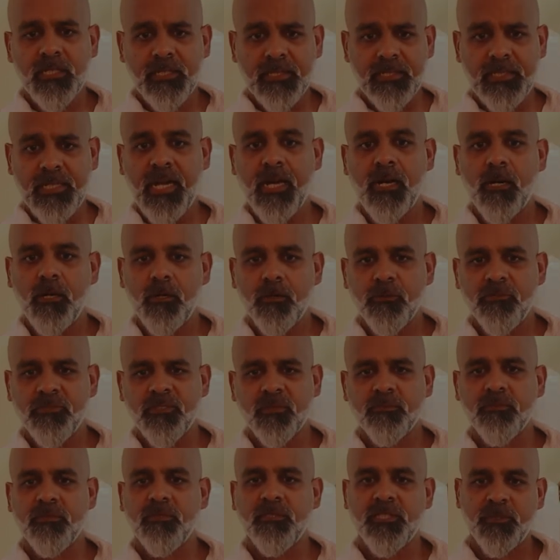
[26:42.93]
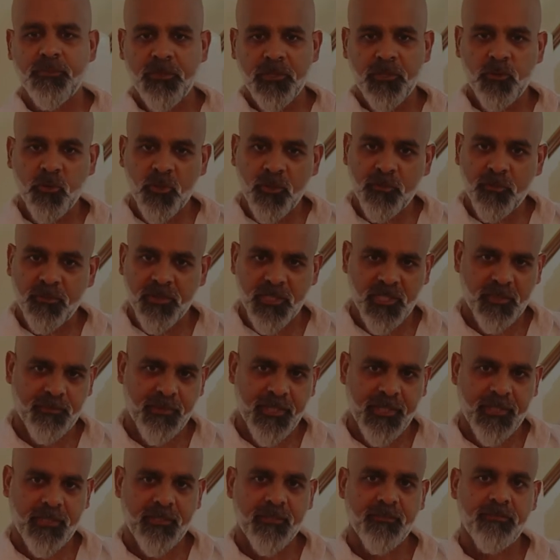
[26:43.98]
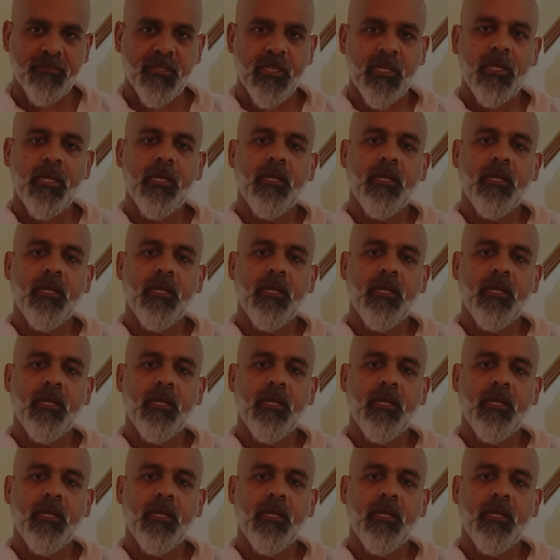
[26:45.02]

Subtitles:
Now, from a spiritual perspective,